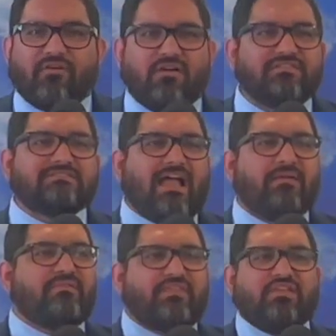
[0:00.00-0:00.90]
all the
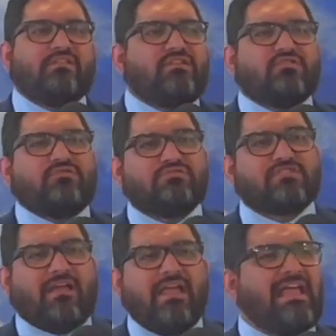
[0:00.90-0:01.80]
time, you think you look cool,
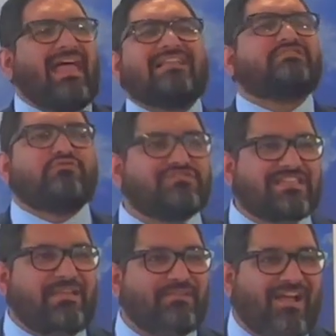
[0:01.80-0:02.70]
drive, that's going to
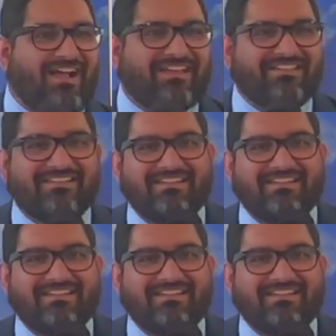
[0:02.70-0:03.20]
stay behind.